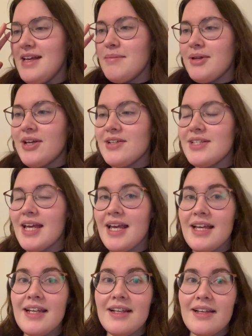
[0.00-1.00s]
because
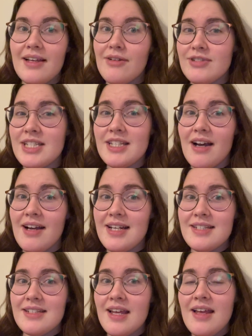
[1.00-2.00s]
he can
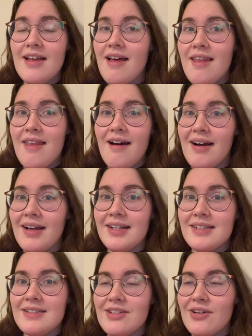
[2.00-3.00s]
recite lines.